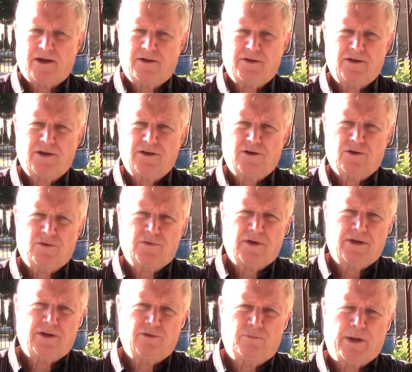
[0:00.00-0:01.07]

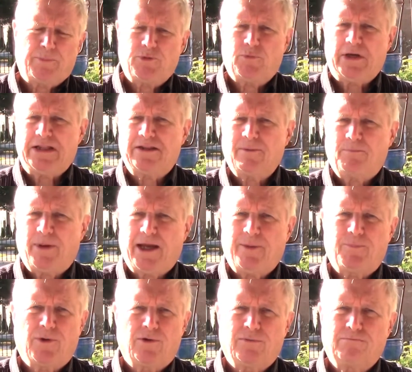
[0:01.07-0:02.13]
you may be reading the
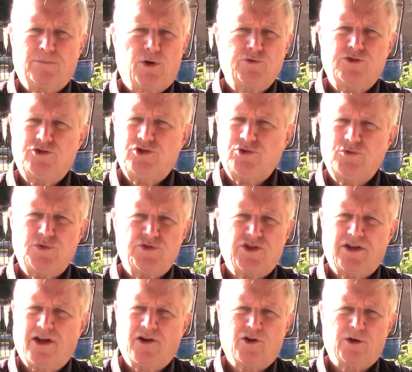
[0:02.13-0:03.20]
paper, most Jews
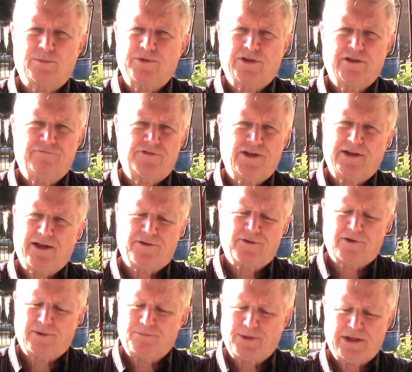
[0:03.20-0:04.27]
and Arabs live
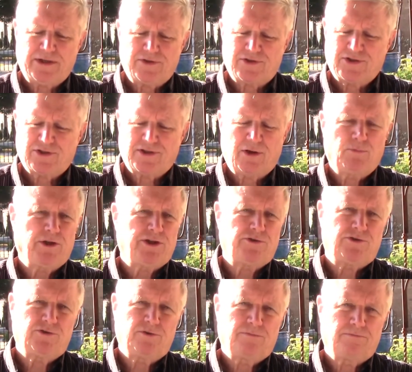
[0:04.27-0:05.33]
together in peace. They really
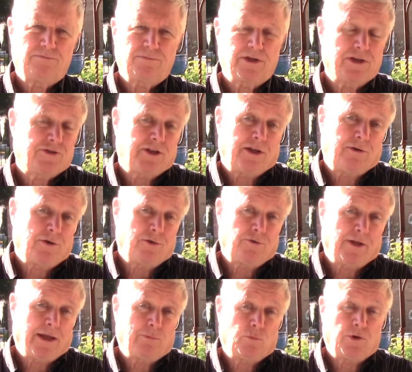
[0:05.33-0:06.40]
do, because they know
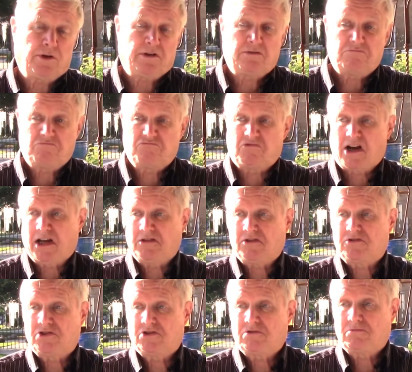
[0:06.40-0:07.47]
that when
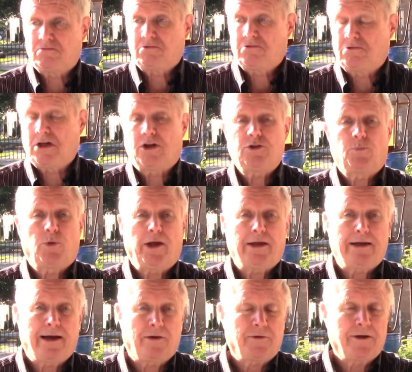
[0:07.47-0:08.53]
violence does
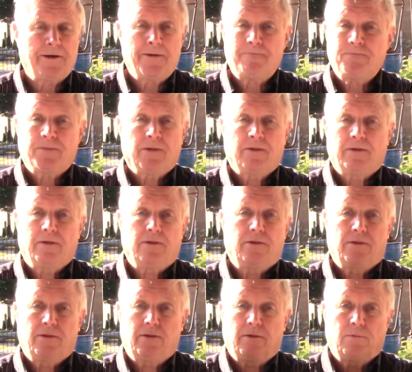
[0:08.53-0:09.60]
break out,
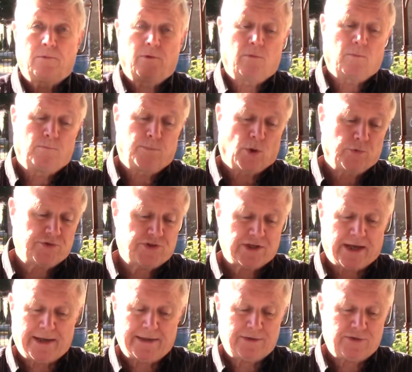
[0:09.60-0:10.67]
both
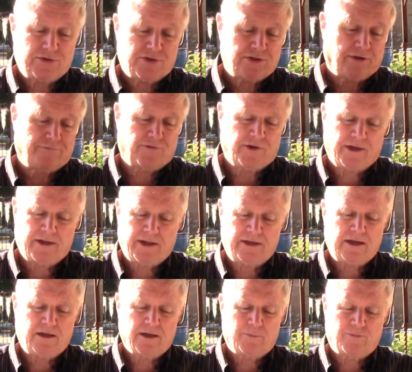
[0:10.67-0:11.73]
sides suffer in
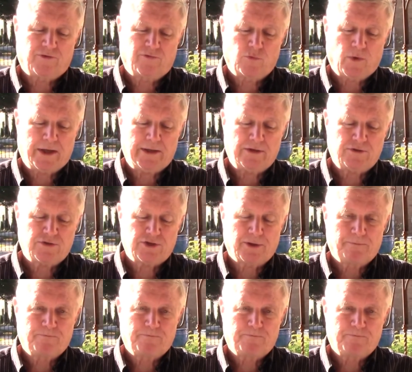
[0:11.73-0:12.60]
any number of ways.